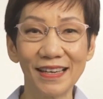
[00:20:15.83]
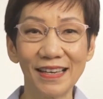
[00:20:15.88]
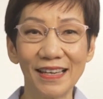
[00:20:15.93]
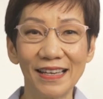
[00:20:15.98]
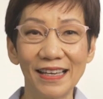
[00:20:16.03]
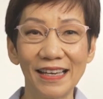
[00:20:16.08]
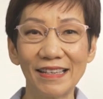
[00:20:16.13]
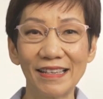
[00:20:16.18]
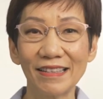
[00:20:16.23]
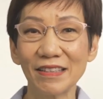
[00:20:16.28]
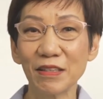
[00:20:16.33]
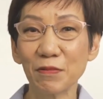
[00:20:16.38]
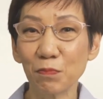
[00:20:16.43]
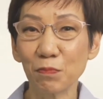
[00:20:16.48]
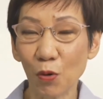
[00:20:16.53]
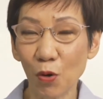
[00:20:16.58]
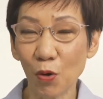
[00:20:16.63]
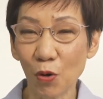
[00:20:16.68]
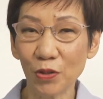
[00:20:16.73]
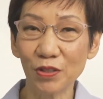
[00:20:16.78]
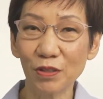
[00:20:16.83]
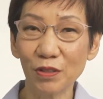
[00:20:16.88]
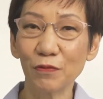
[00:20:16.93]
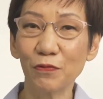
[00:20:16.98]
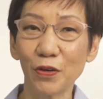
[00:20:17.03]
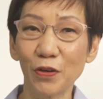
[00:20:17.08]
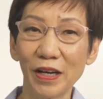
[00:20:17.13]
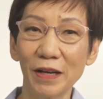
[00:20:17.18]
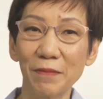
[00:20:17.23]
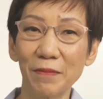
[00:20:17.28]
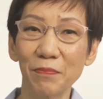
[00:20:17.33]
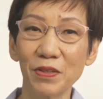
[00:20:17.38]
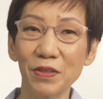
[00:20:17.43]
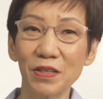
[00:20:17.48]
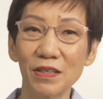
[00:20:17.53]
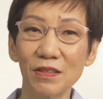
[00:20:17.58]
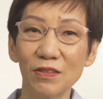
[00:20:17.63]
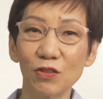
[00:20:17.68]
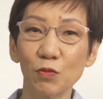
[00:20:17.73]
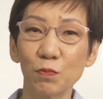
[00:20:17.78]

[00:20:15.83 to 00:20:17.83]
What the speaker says: It is important for companies